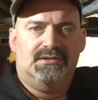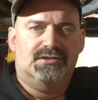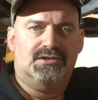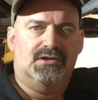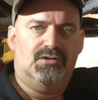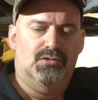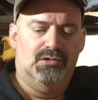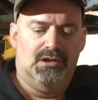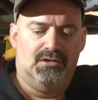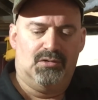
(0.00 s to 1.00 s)
just a
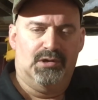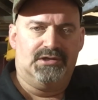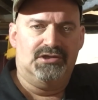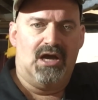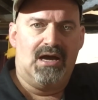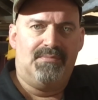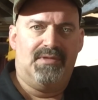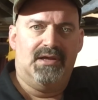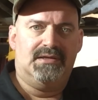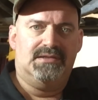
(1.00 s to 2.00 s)
cool little quick job
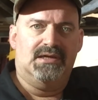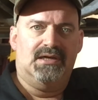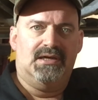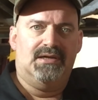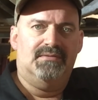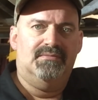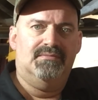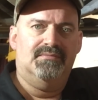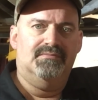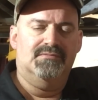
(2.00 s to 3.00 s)
that uh,
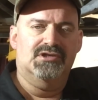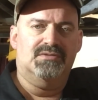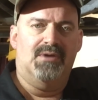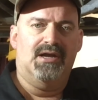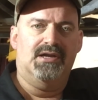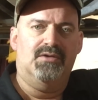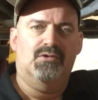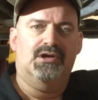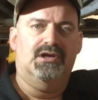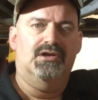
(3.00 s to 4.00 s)
just about
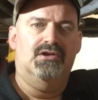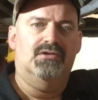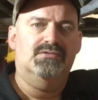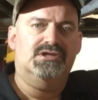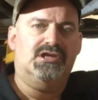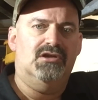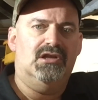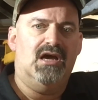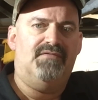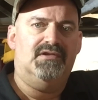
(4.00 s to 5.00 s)
anyone can do. Skill
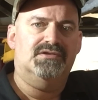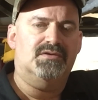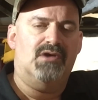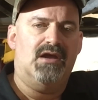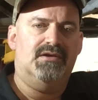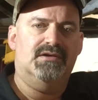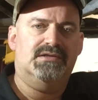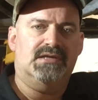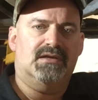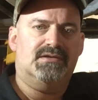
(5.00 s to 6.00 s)
level is around a
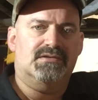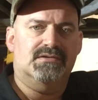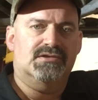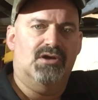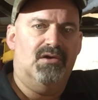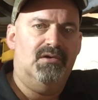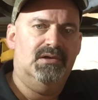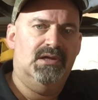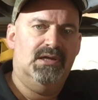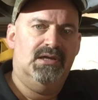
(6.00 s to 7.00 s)
six or so,
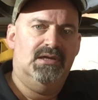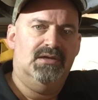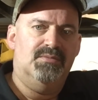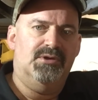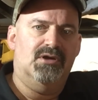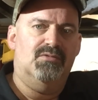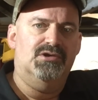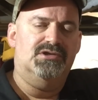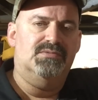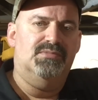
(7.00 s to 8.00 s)
you know
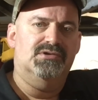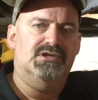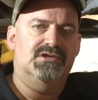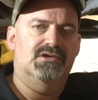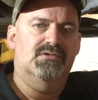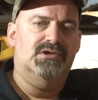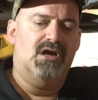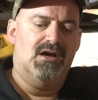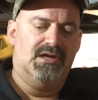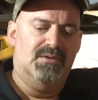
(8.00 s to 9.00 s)
which procedure you are
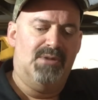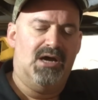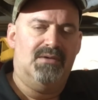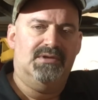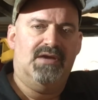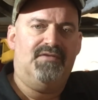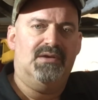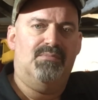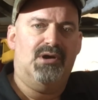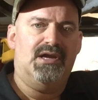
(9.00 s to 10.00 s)
talking about.
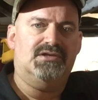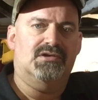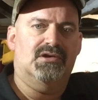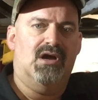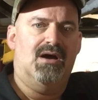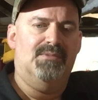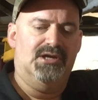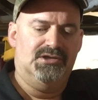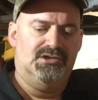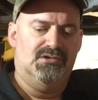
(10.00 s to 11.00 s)
Definitely brakes are a common
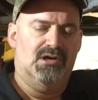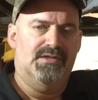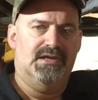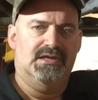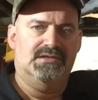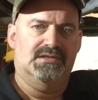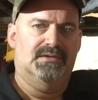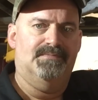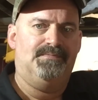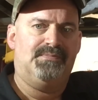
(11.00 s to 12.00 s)
issue on these and